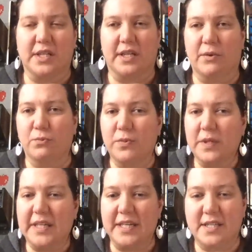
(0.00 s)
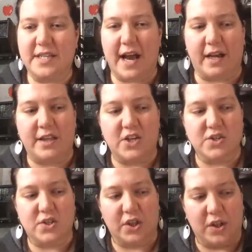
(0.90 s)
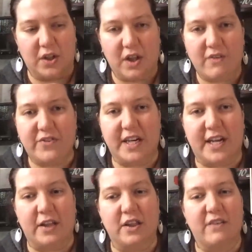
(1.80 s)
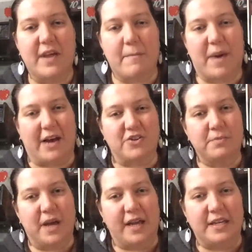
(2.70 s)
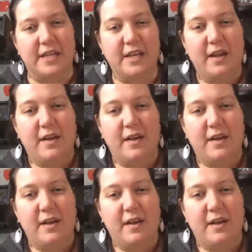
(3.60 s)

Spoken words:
they get really into tech and they just loved it. And I love that passion behind it.